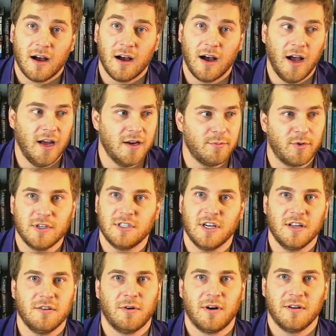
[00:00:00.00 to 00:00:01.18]
I
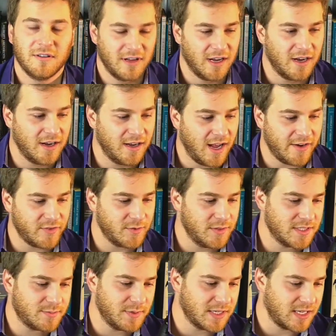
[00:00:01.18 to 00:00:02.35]
appreciate you all. Uh, everyone
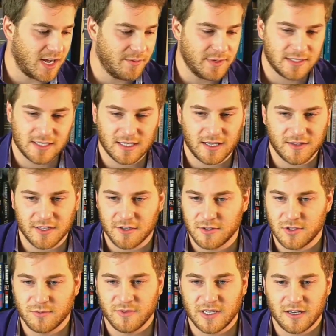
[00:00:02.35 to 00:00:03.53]
that's been commenting on the
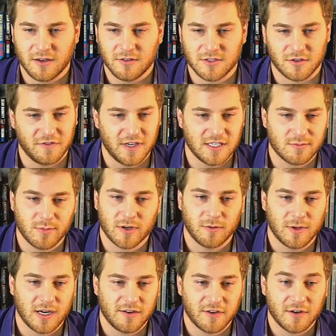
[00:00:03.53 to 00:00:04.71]
YouTube videos or Facebook or
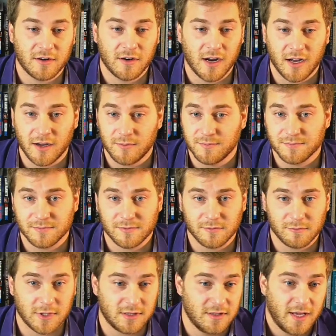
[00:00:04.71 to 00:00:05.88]
whatever um,
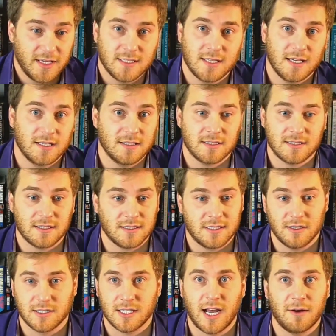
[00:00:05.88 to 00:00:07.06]
with nice things,
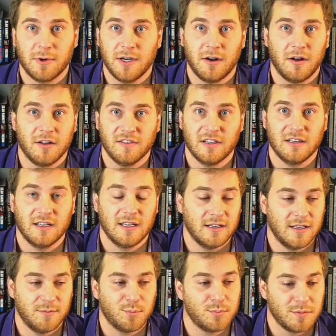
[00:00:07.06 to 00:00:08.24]
seriously, I read all of it and
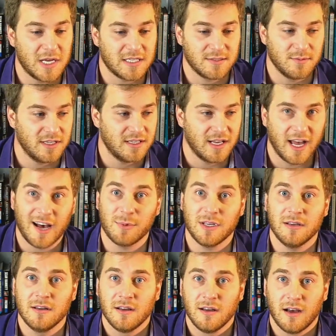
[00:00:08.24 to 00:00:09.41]
it makes me happy.
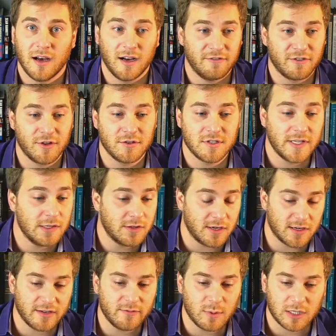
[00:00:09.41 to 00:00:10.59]
Uh, for those of you that are
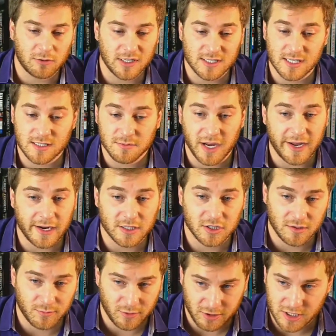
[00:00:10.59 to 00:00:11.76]
giving me criticism, I actually
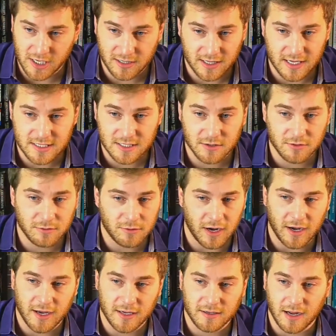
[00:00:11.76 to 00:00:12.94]
appreciate that too.
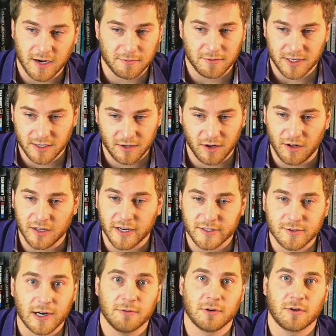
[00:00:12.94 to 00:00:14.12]
I, I read it all and I
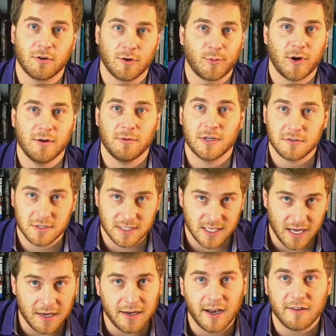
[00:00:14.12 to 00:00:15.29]
try to incorporate what you
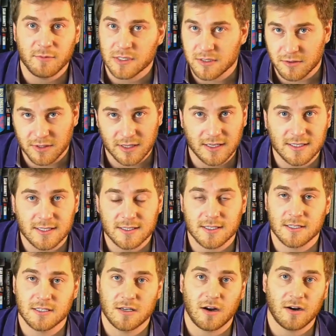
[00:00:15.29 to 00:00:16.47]
say. I've been doing that since the
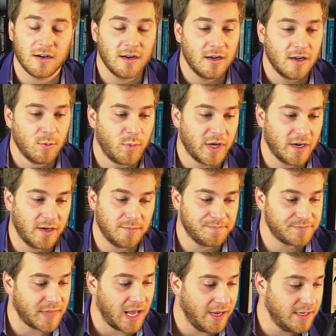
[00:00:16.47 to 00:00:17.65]
start. But um,
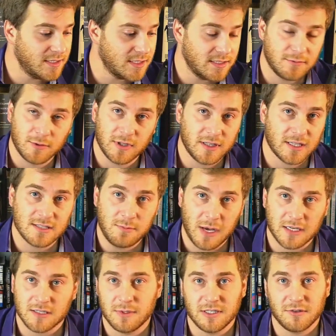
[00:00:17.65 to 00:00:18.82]
I didn't really
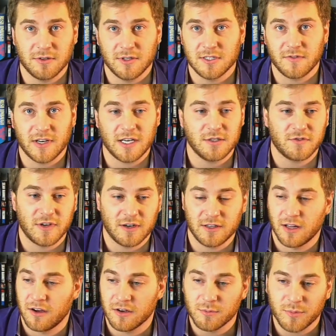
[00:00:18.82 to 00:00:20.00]
expect to be doing these videos very
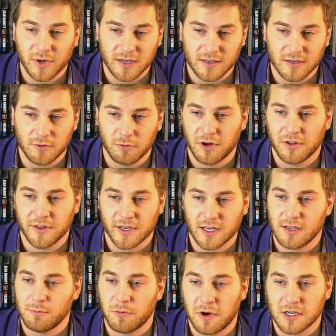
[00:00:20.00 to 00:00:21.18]
long, but you all that
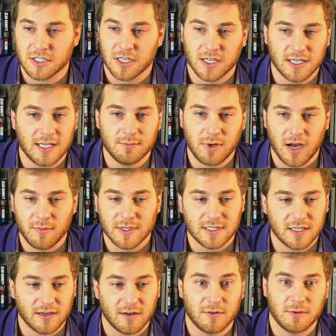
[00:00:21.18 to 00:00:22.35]
keep watching and keep
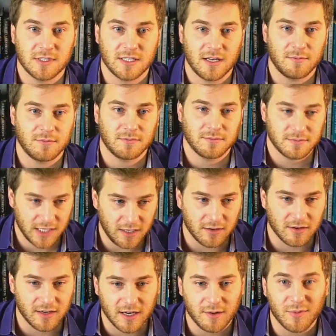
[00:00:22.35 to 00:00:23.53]
commenting are the reason I'm here,
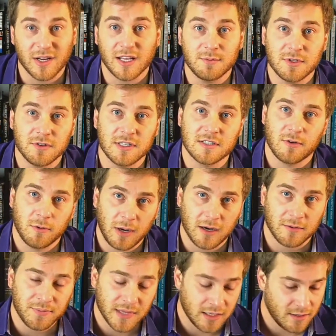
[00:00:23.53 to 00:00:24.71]
and I'm going to keep doing this for a
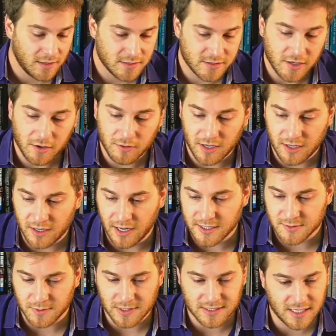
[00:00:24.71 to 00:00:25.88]
while. So uh, I just
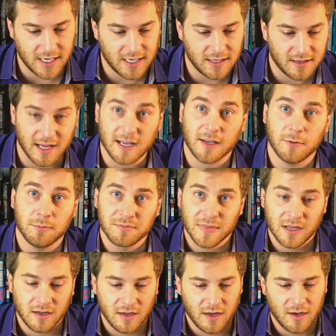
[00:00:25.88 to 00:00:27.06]
want to say thank you.
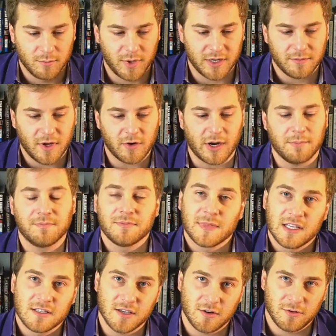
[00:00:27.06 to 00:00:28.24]
But okay,
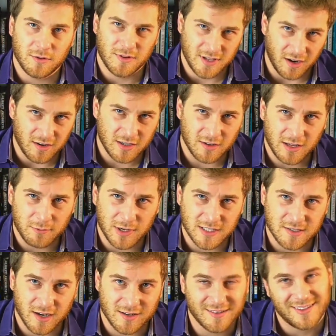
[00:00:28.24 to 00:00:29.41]
so the article I want to
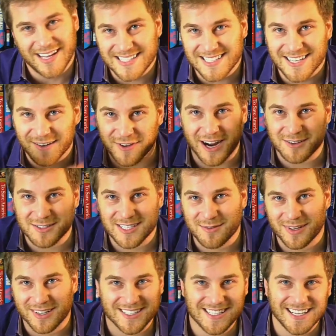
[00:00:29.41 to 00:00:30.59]
talk about, that's enough for housekeeping.
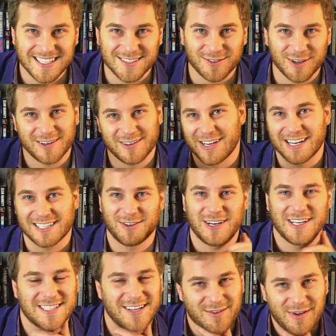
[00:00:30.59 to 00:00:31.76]
Let's get into what we actually want
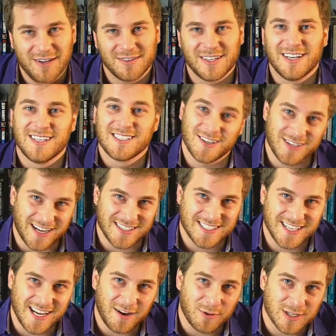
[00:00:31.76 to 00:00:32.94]
to talk about. So yeah,
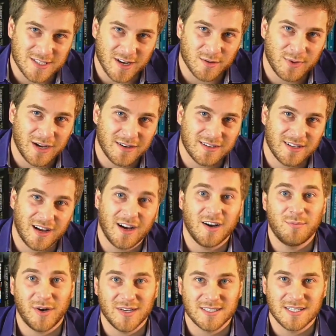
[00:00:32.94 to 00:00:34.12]
today I want to talk about uh,
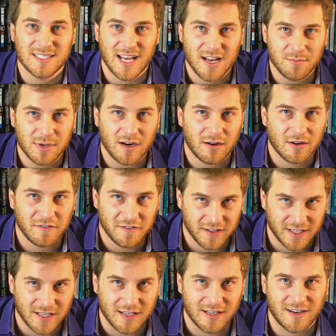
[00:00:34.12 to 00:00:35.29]
Boston's N P R
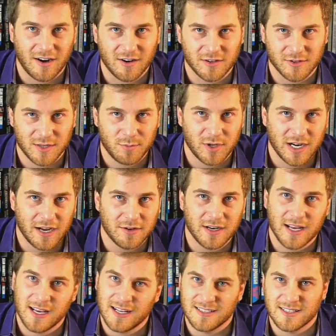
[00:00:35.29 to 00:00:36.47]
affiliate, an article they put out. And